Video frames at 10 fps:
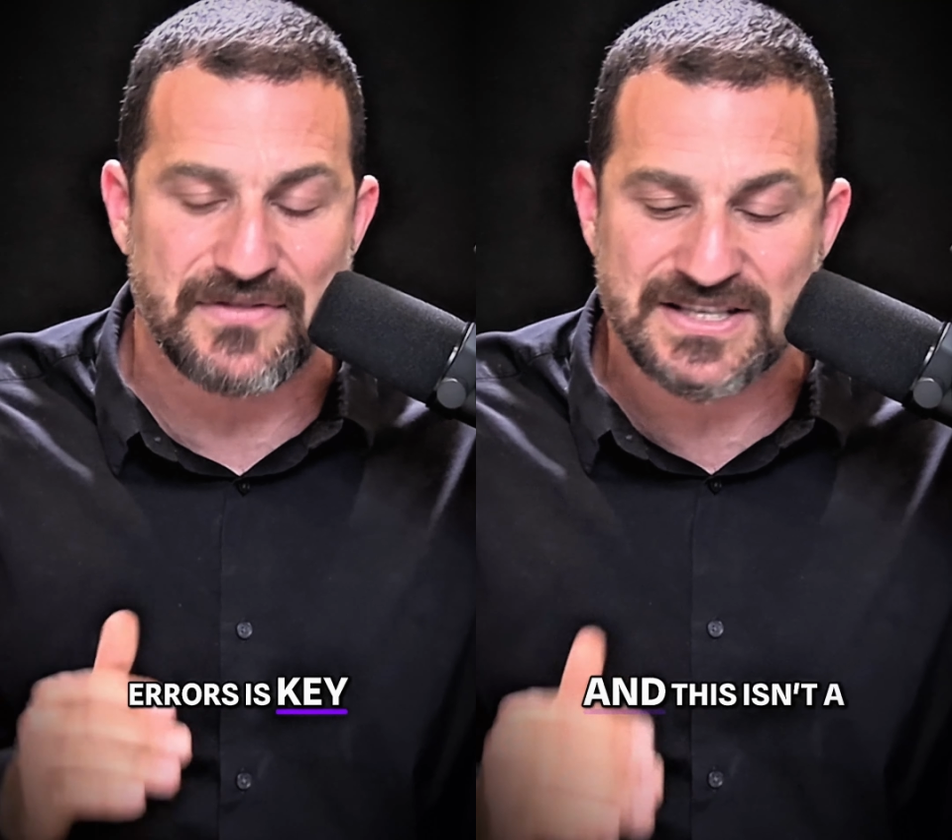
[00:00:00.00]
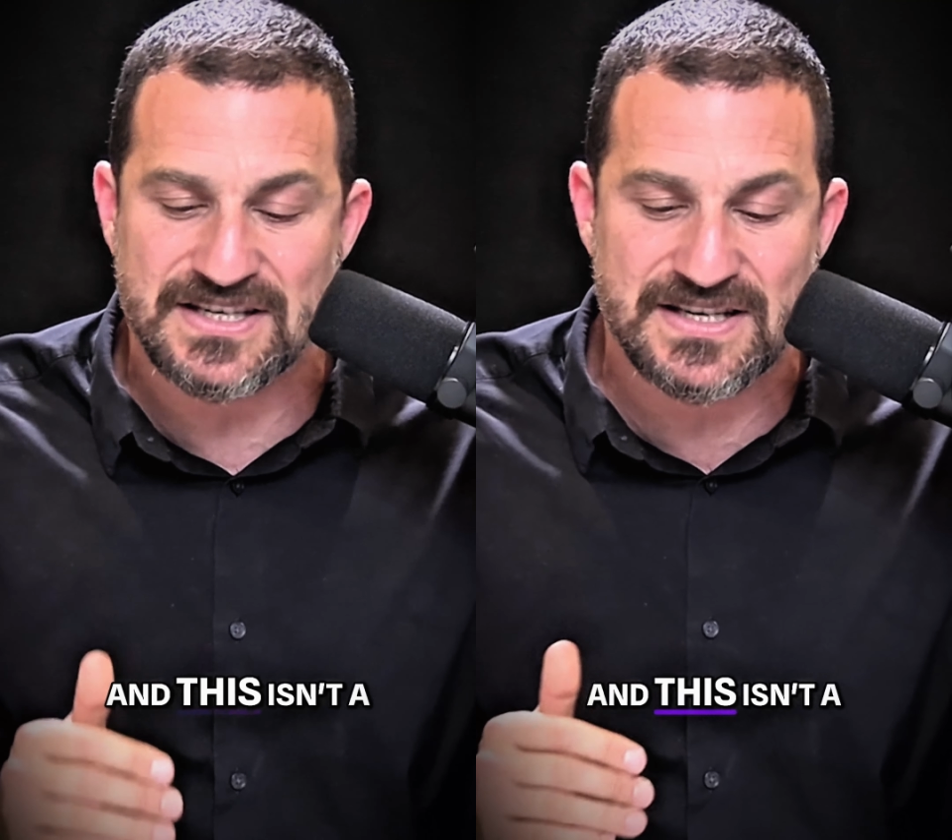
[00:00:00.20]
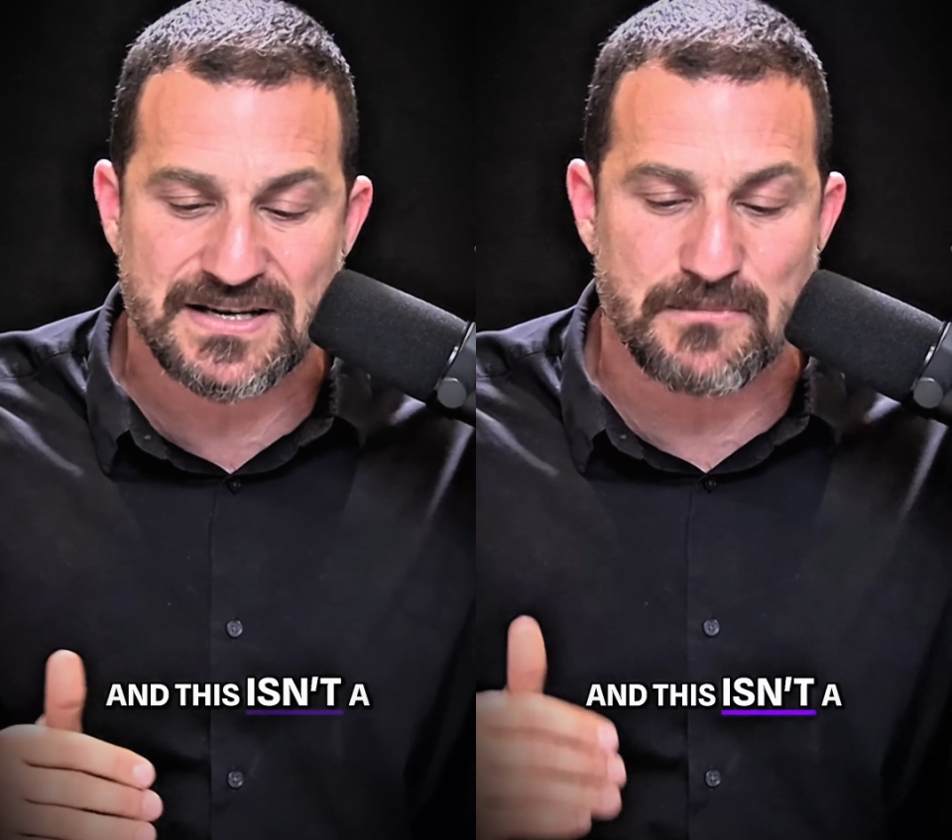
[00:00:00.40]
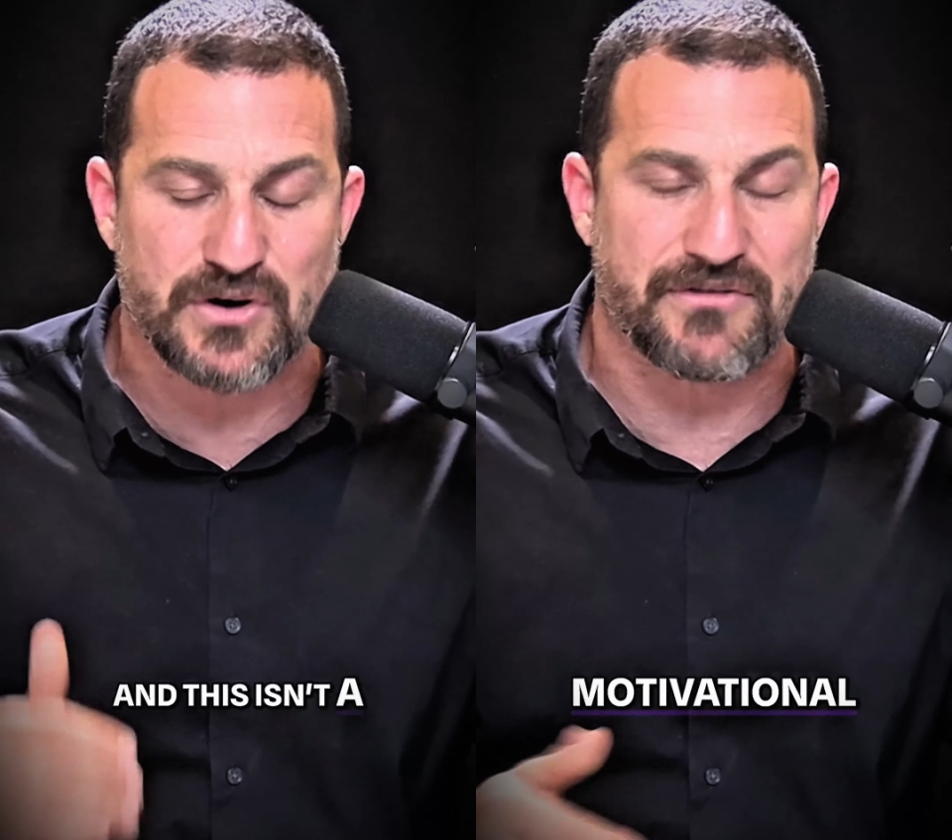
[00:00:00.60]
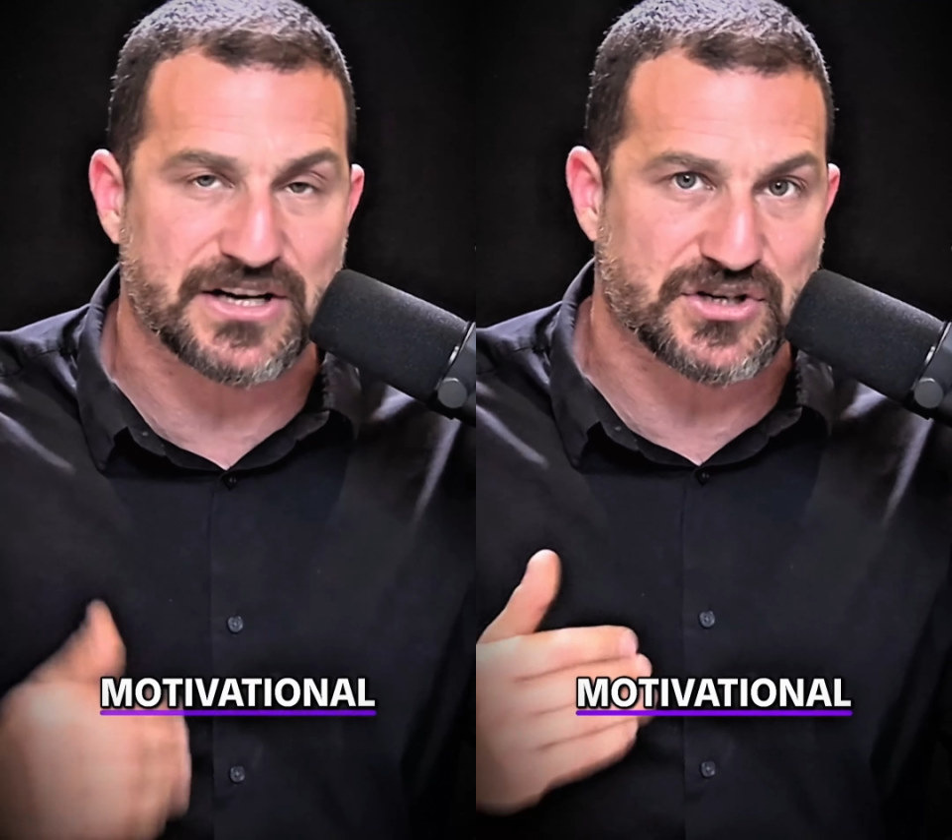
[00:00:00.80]
And this isn't a
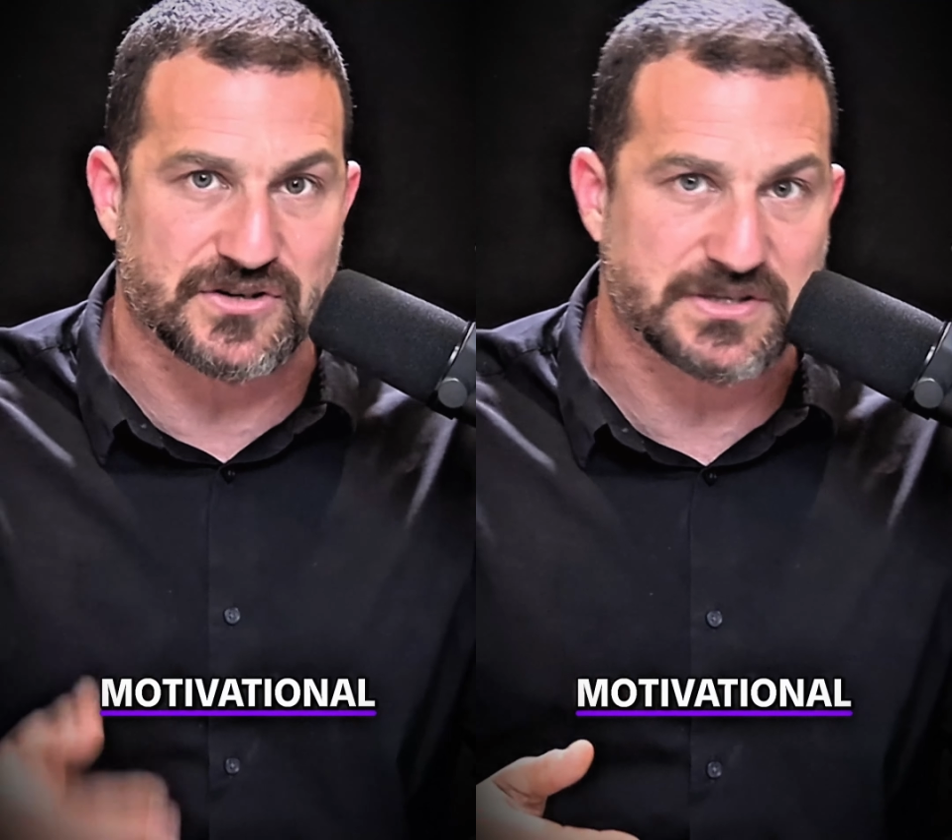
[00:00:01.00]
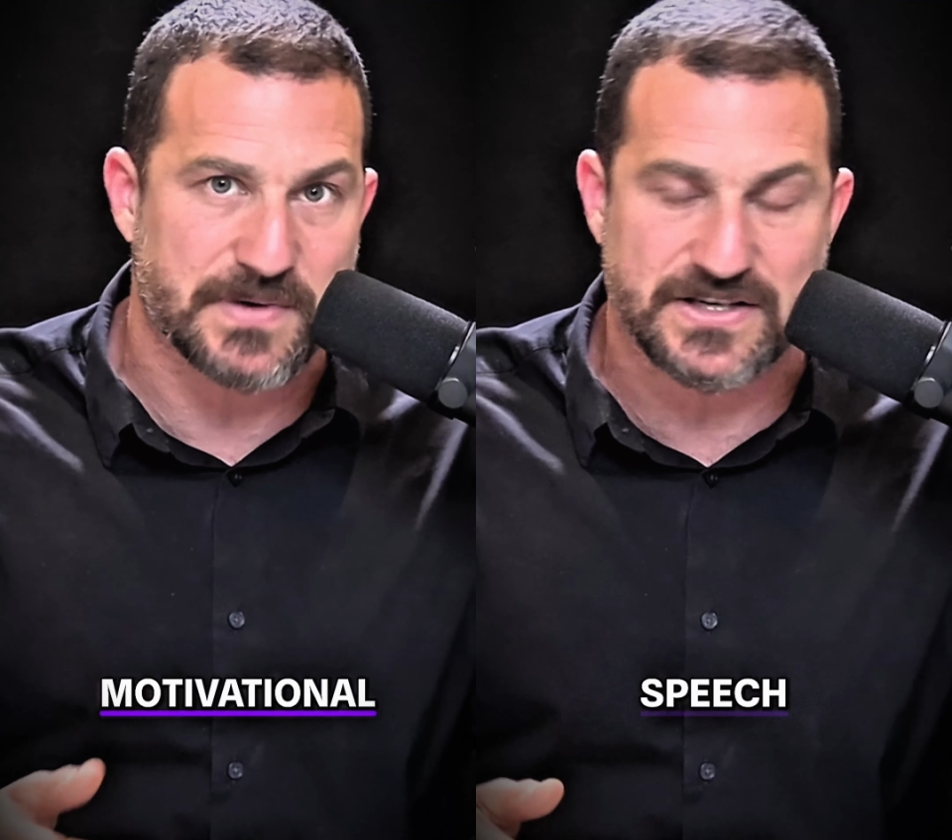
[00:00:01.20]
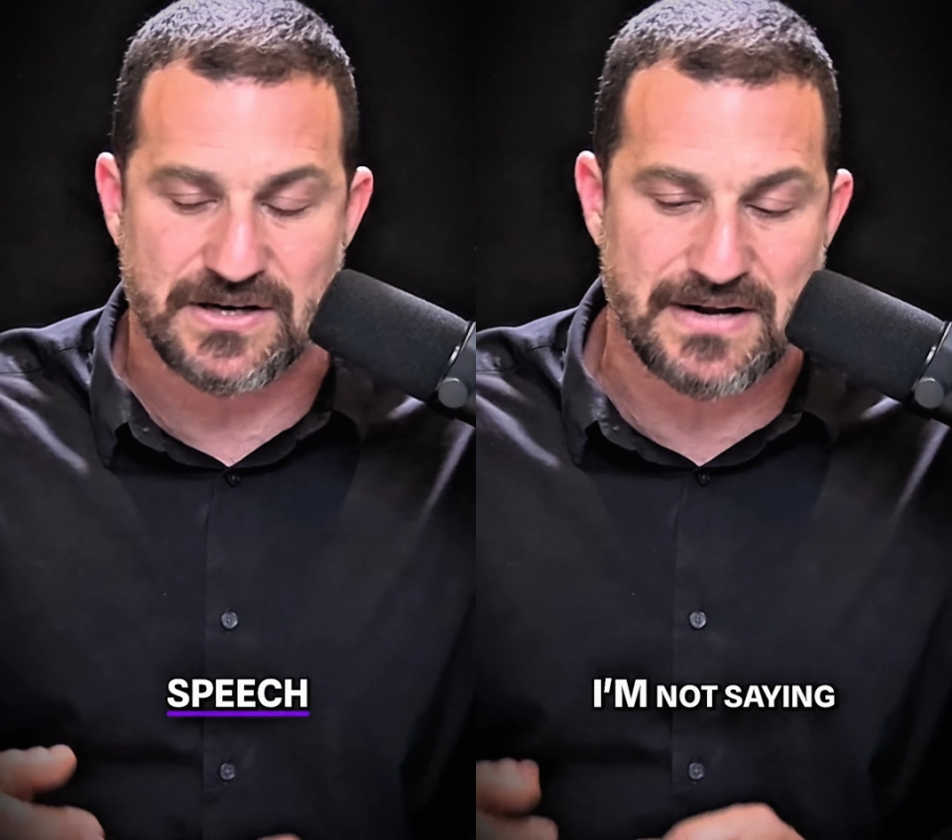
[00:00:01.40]
motivational speech.